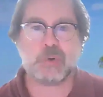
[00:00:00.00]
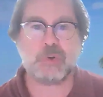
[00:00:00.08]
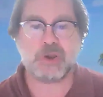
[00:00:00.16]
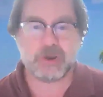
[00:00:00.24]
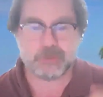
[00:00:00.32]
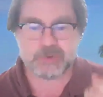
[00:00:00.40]
So
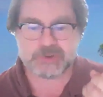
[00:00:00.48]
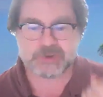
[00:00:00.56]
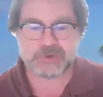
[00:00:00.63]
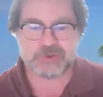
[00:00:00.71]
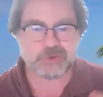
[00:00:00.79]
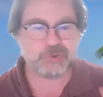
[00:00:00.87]
it was
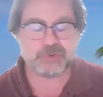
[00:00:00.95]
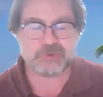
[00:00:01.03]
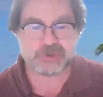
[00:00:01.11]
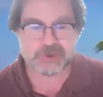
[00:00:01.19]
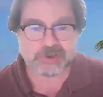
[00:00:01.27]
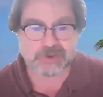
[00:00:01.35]
a Jew,
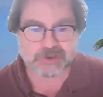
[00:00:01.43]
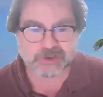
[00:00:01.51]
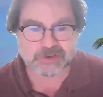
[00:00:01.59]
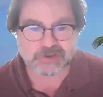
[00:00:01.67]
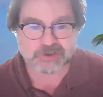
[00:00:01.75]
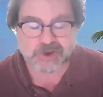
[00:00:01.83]

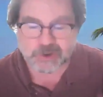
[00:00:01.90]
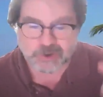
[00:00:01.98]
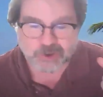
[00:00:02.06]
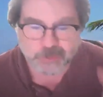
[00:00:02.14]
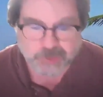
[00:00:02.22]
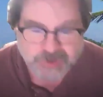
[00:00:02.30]
Jesus,
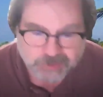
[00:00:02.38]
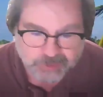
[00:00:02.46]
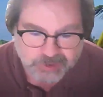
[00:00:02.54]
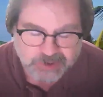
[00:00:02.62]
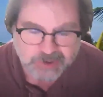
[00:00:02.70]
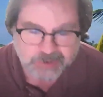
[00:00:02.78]
who was the
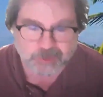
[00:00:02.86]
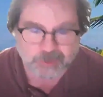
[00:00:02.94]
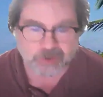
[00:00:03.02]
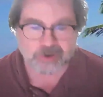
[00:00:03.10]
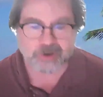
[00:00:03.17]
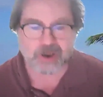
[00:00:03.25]

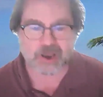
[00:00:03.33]
Redeemer,